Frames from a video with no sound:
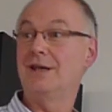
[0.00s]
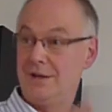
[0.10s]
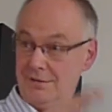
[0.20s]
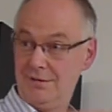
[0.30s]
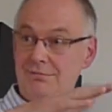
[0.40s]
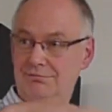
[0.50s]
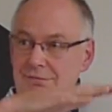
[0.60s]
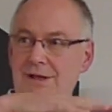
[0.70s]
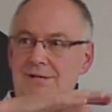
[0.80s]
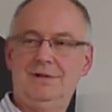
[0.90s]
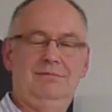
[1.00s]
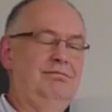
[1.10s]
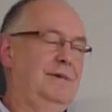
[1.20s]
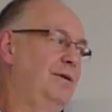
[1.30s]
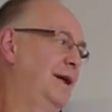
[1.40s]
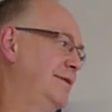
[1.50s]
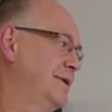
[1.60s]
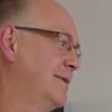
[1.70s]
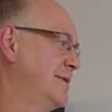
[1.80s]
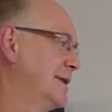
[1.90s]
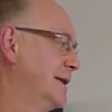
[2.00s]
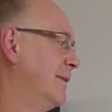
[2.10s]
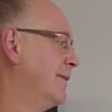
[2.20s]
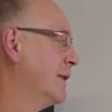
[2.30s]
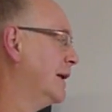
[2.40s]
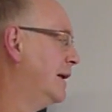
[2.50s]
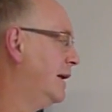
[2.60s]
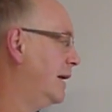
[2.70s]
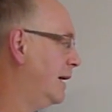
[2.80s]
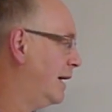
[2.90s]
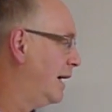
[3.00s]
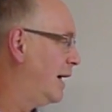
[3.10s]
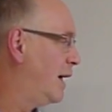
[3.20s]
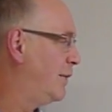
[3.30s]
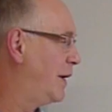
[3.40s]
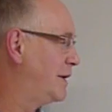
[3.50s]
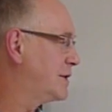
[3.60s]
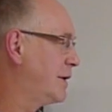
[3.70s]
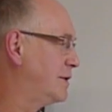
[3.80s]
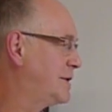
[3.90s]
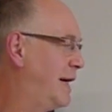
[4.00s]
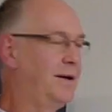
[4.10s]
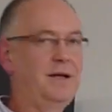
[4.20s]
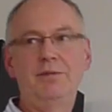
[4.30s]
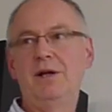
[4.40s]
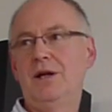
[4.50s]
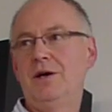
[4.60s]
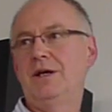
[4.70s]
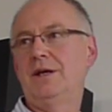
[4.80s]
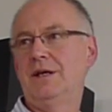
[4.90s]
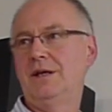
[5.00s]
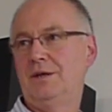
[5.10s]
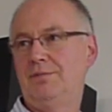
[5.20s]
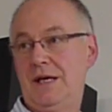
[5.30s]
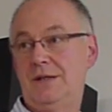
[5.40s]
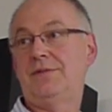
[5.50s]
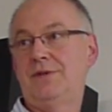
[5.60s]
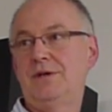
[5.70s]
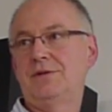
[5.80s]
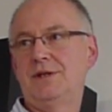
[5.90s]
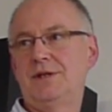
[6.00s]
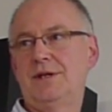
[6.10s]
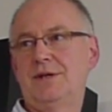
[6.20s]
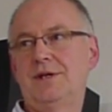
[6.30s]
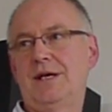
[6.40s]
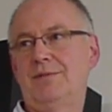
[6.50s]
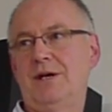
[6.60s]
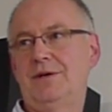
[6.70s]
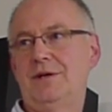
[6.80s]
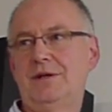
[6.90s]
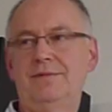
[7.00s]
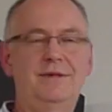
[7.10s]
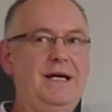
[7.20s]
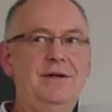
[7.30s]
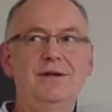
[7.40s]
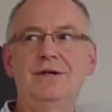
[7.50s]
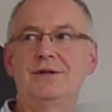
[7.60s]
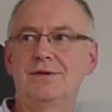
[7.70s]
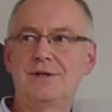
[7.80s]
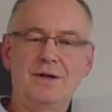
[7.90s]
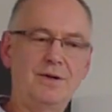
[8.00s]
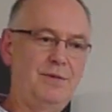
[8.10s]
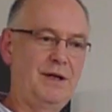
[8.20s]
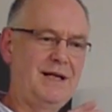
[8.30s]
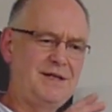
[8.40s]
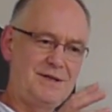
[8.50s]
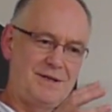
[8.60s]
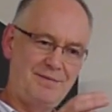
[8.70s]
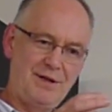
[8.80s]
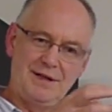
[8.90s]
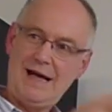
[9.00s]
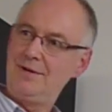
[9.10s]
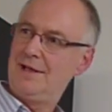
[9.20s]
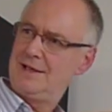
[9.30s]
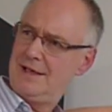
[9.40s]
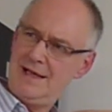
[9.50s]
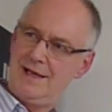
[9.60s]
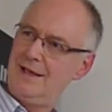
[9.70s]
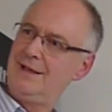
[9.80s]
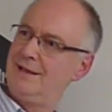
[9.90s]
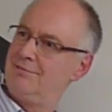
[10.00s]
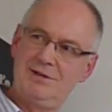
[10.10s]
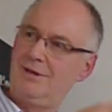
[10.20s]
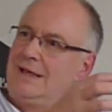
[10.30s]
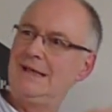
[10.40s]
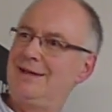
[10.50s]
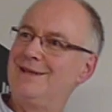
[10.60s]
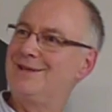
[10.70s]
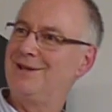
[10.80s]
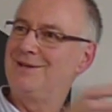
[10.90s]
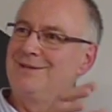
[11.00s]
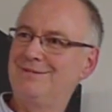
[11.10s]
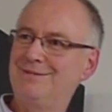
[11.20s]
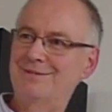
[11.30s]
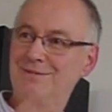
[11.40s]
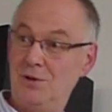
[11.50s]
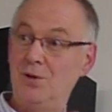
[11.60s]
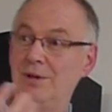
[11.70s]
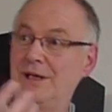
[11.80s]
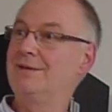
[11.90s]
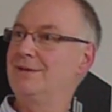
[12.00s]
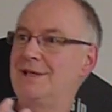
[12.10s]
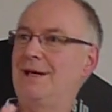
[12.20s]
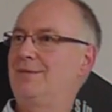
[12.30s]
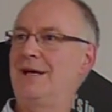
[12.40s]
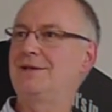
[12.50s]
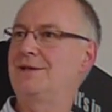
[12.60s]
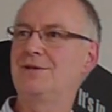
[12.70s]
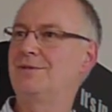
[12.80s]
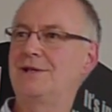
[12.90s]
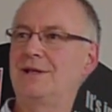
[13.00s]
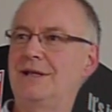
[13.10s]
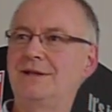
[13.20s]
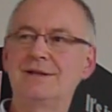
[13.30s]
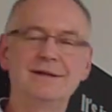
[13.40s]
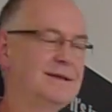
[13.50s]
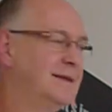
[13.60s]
At low levels, obviously. And this goes down a little bit lower in the bass frequencies. It goes down about another 10 hertz or so. But unless there's something down there to hear, you don't hear it. So normally the sound balance is almost identical.